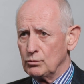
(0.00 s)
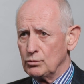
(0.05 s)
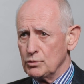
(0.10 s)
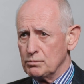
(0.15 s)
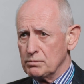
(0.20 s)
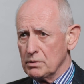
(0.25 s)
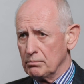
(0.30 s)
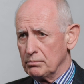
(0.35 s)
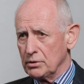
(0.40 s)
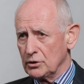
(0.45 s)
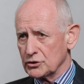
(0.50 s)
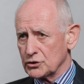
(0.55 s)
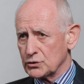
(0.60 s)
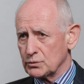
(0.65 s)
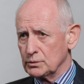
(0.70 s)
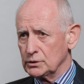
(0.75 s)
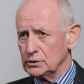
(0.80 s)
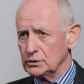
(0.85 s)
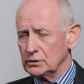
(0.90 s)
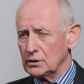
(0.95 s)
Rupert
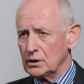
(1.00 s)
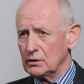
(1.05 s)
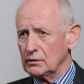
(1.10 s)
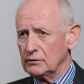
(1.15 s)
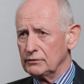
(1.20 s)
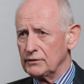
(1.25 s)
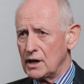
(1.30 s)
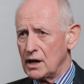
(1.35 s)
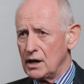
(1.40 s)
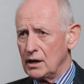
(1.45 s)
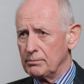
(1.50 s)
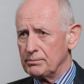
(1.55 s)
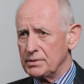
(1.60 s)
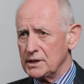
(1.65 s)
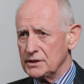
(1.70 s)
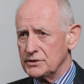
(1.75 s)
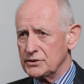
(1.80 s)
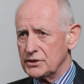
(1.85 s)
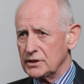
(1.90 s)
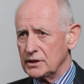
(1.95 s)
Boswell of
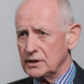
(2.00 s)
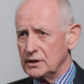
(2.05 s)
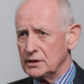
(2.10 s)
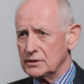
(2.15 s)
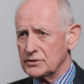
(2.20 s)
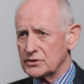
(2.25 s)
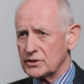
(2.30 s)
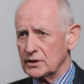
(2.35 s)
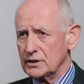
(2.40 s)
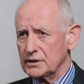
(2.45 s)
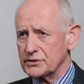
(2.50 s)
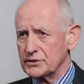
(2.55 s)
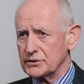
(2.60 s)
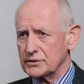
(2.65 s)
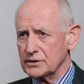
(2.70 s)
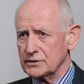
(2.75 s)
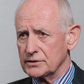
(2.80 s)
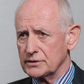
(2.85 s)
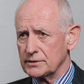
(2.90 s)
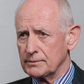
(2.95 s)
RPC
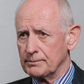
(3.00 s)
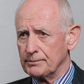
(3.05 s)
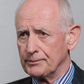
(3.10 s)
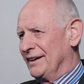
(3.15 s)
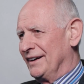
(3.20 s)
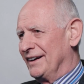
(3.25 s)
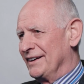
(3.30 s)
Solicitors.